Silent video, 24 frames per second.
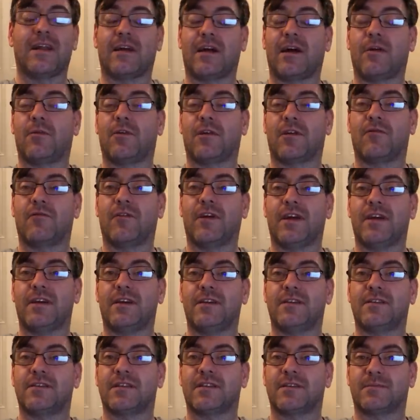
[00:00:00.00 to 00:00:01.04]
well, I want to
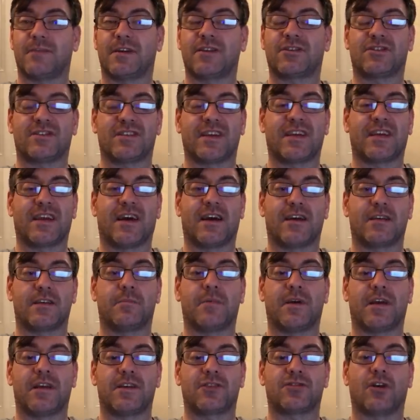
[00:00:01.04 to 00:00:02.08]
raise as much as I
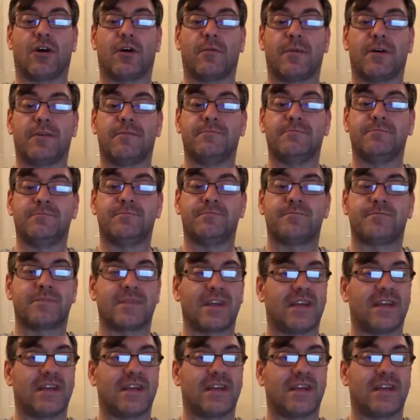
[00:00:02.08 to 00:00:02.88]
can to buy a shop.